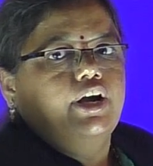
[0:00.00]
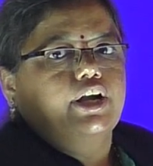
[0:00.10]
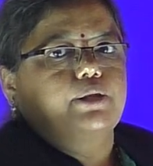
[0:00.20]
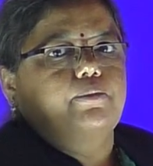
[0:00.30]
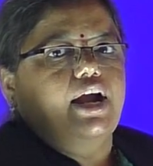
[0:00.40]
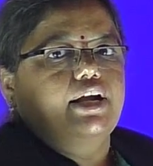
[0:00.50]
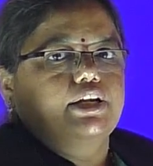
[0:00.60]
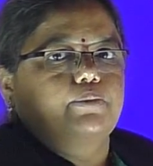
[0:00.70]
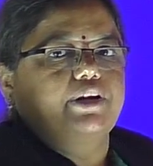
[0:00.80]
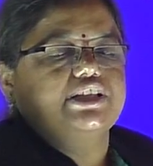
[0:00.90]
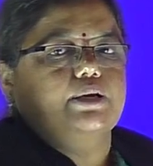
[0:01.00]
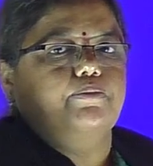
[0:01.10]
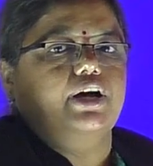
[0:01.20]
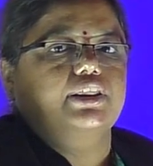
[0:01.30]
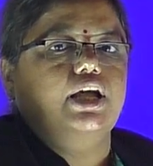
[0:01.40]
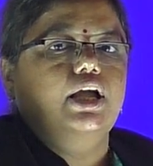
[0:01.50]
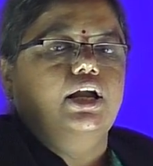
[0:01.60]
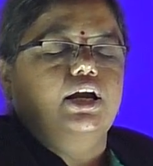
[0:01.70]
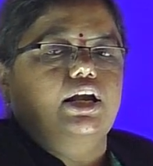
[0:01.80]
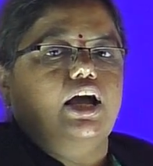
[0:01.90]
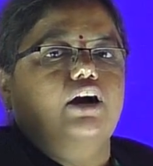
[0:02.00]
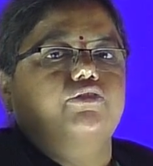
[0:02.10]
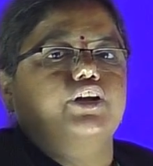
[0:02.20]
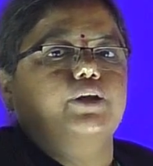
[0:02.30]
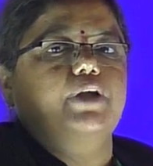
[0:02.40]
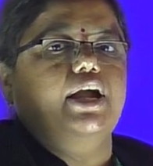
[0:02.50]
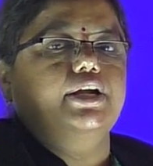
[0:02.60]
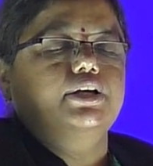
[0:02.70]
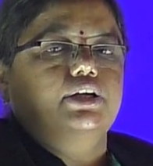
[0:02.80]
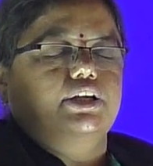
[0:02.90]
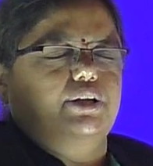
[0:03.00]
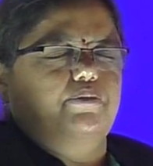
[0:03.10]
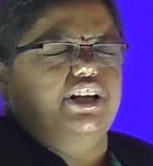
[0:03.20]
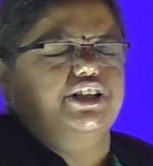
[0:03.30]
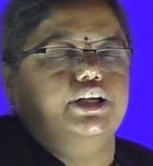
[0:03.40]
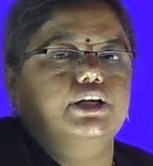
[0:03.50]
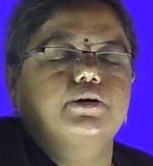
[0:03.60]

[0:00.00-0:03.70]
demand depends upon the law of demand diminishing